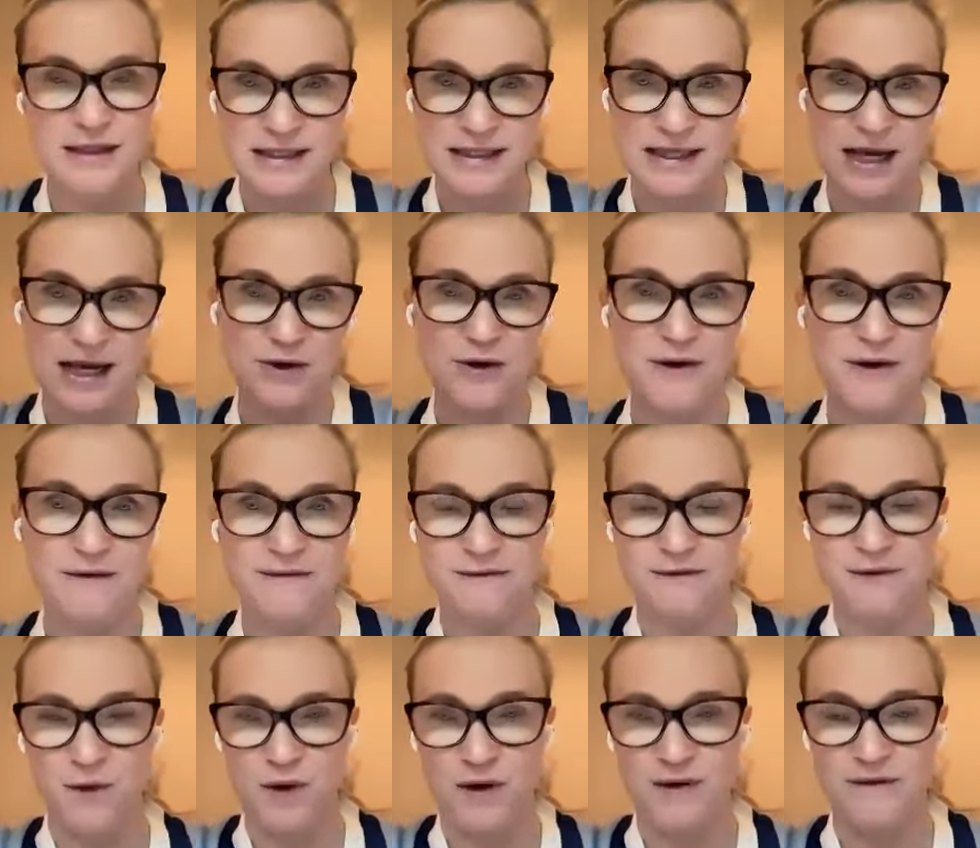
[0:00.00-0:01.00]
the center of
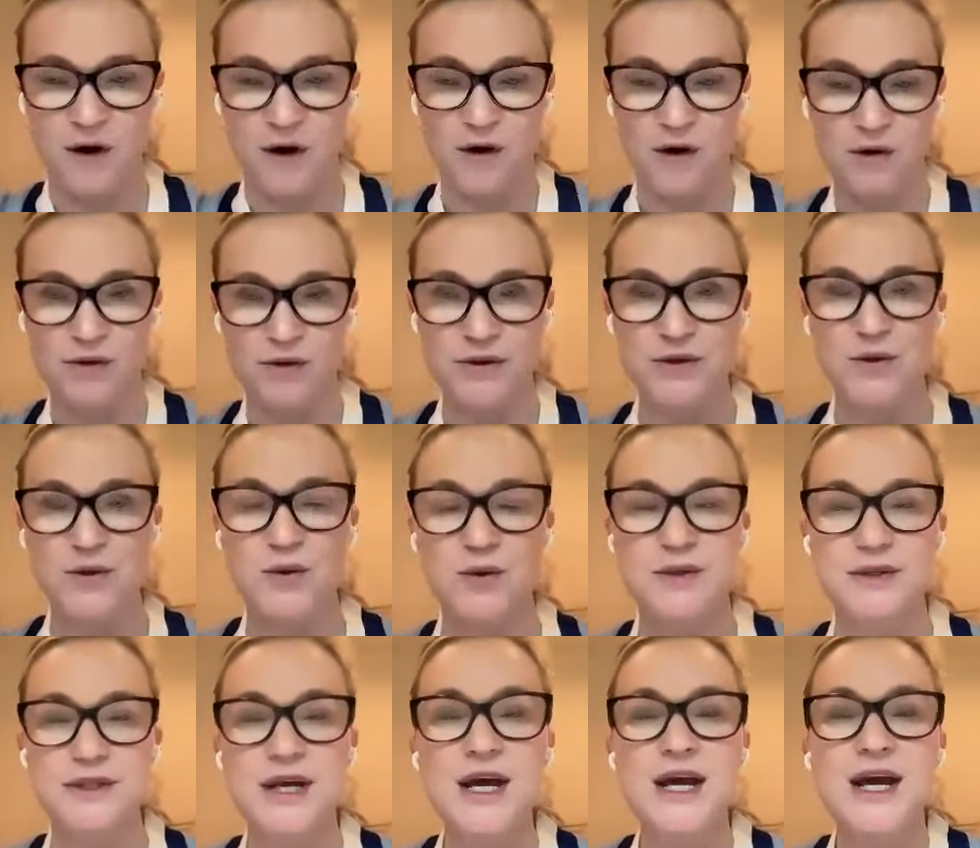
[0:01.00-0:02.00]
4 of our girls'
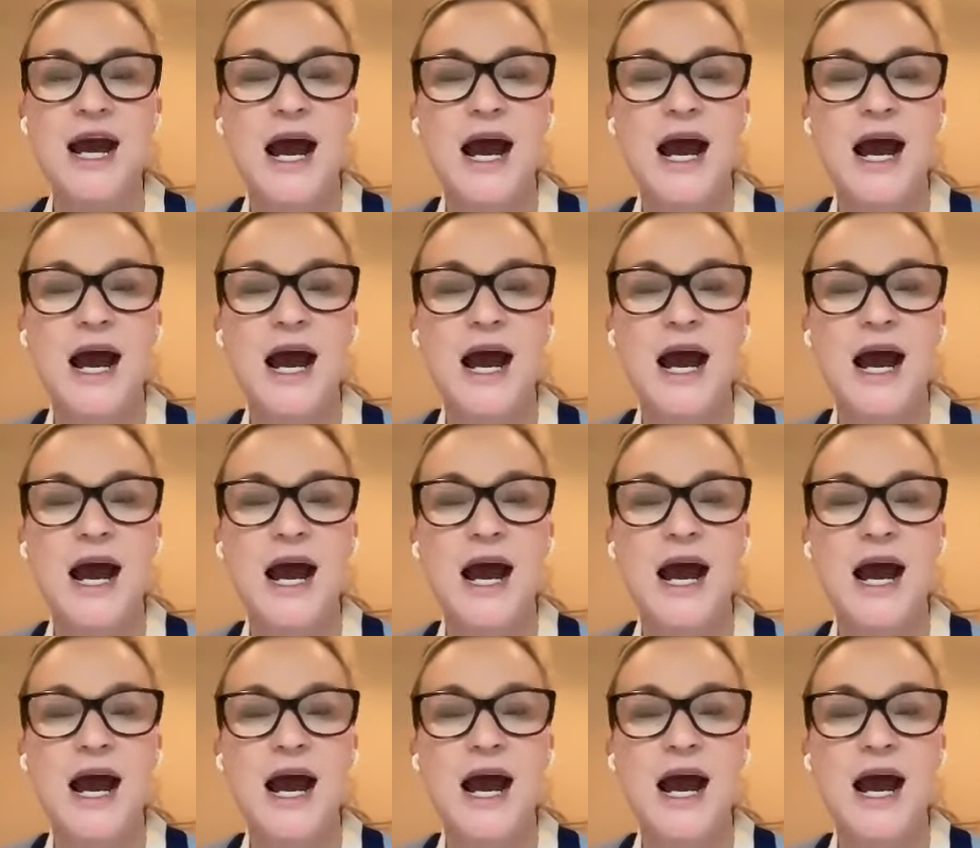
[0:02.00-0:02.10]
schools.